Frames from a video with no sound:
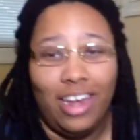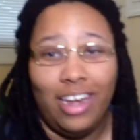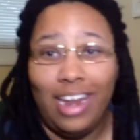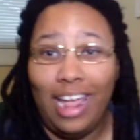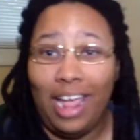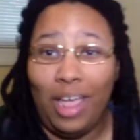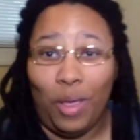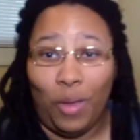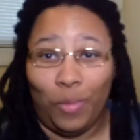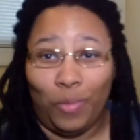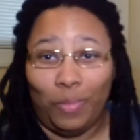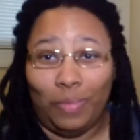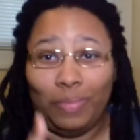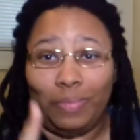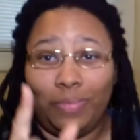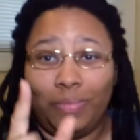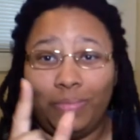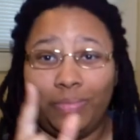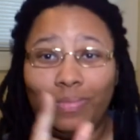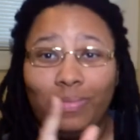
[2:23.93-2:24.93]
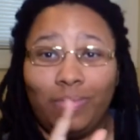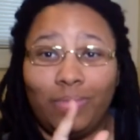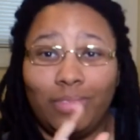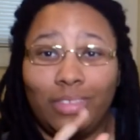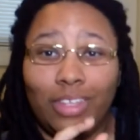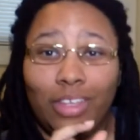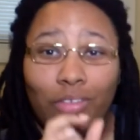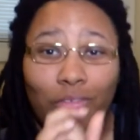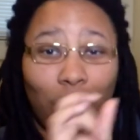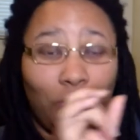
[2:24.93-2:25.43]
Now,
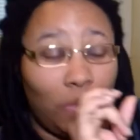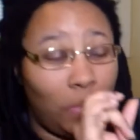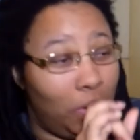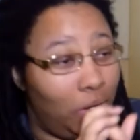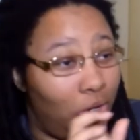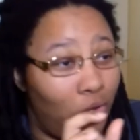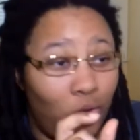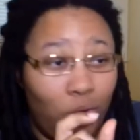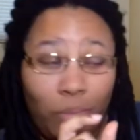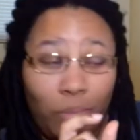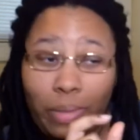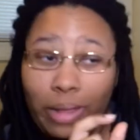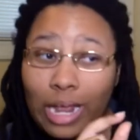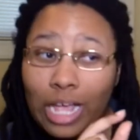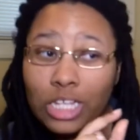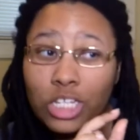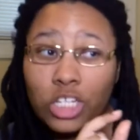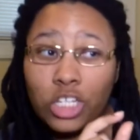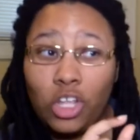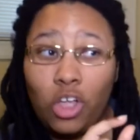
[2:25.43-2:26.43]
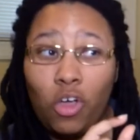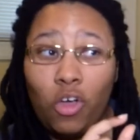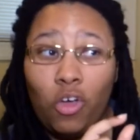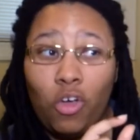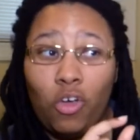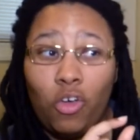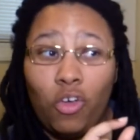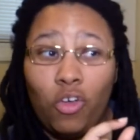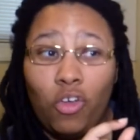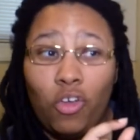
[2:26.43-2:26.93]
from the little bit I
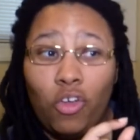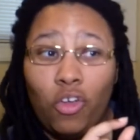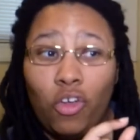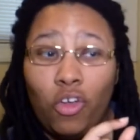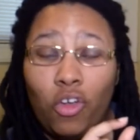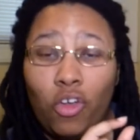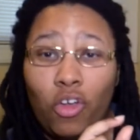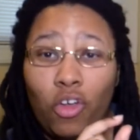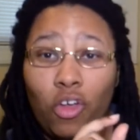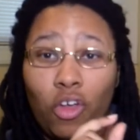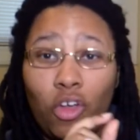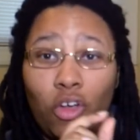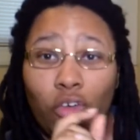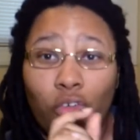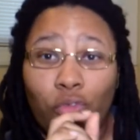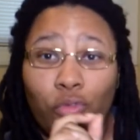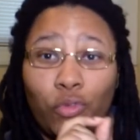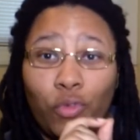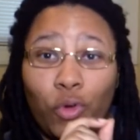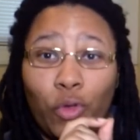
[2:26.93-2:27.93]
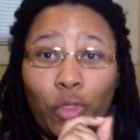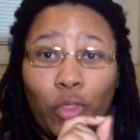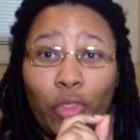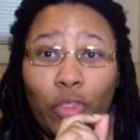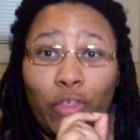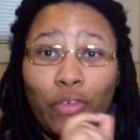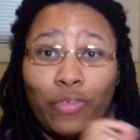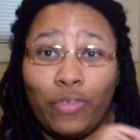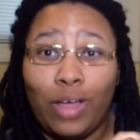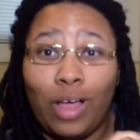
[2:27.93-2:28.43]
saw for
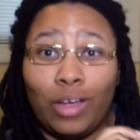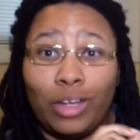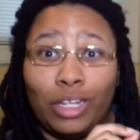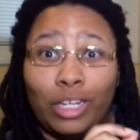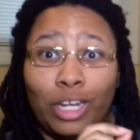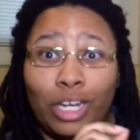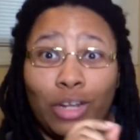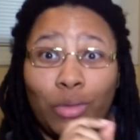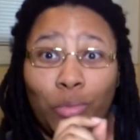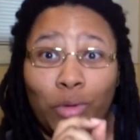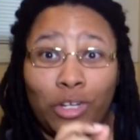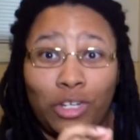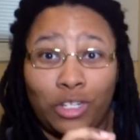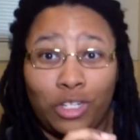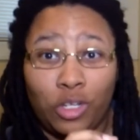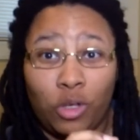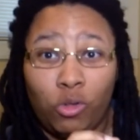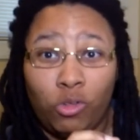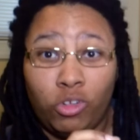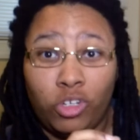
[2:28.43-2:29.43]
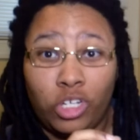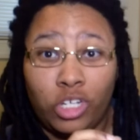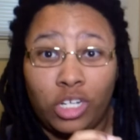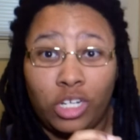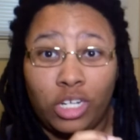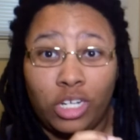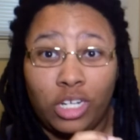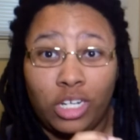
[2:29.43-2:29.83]
The Falcon and the Winter Soldier,